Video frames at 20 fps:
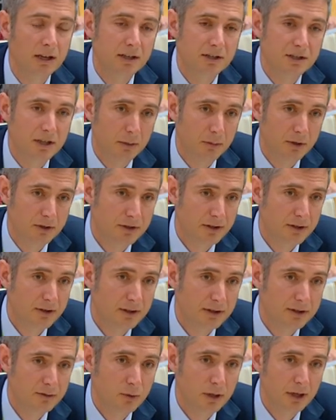established
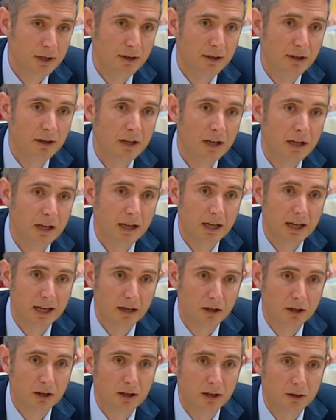this one
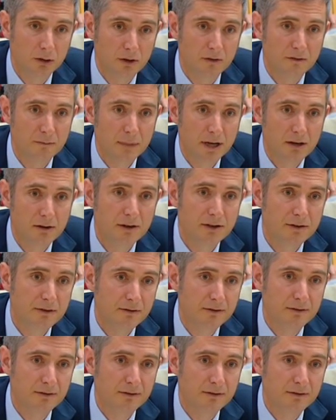had a lot of merit